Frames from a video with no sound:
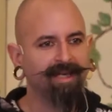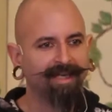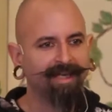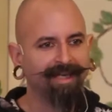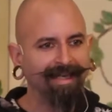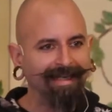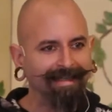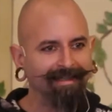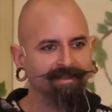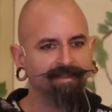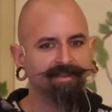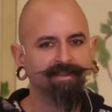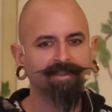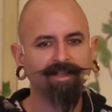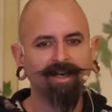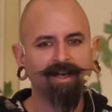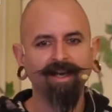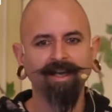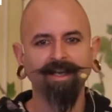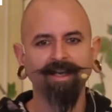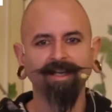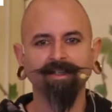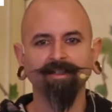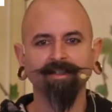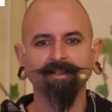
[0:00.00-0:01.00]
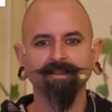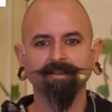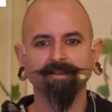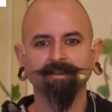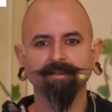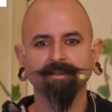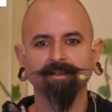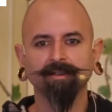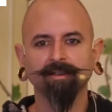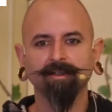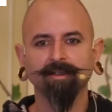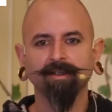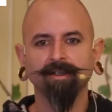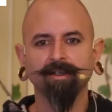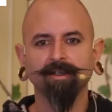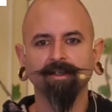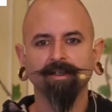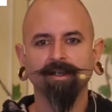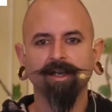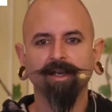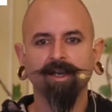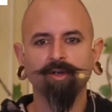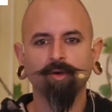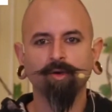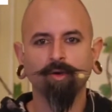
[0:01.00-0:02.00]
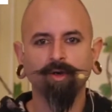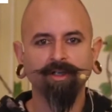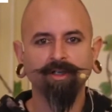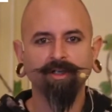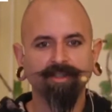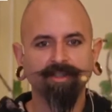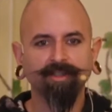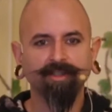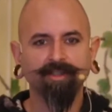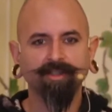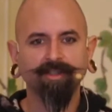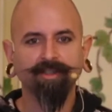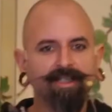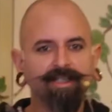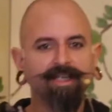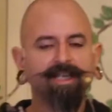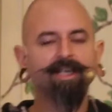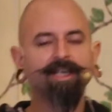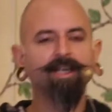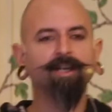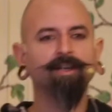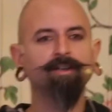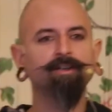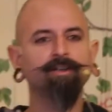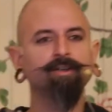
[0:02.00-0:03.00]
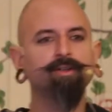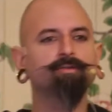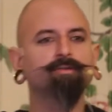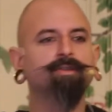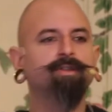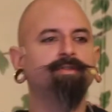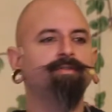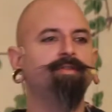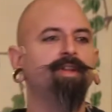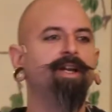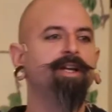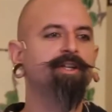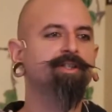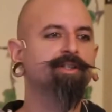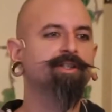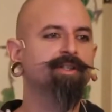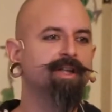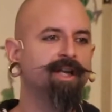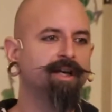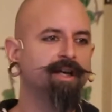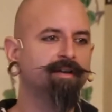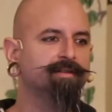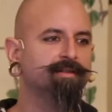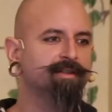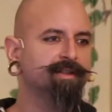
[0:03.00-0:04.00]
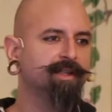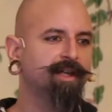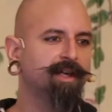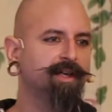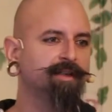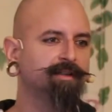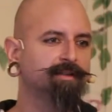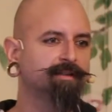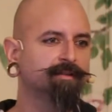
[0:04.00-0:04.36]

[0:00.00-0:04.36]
inside in order to see a new reflection outside?